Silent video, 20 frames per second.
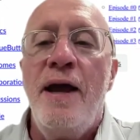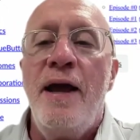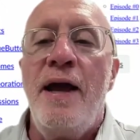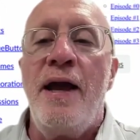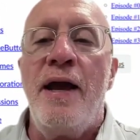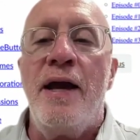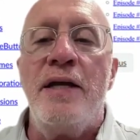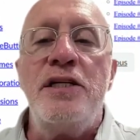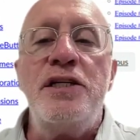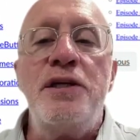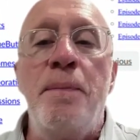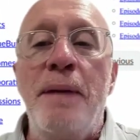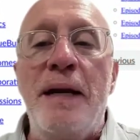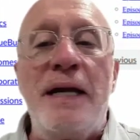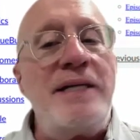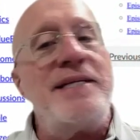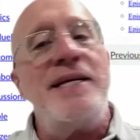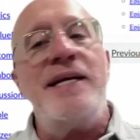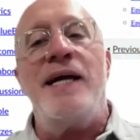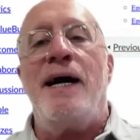And to
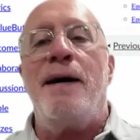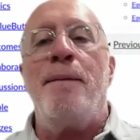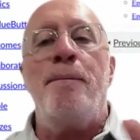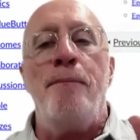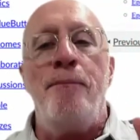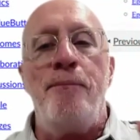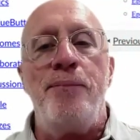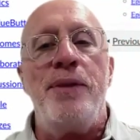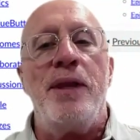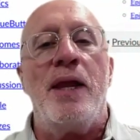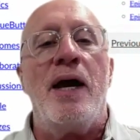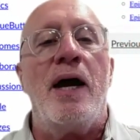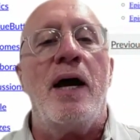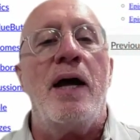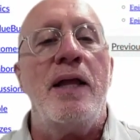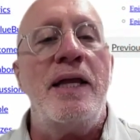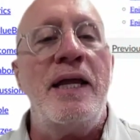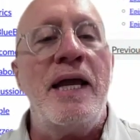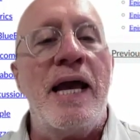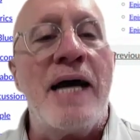mix it up,
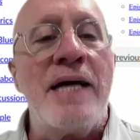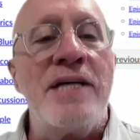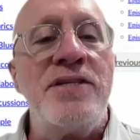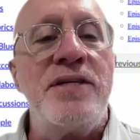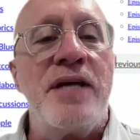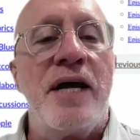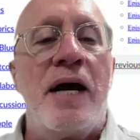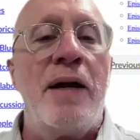yes,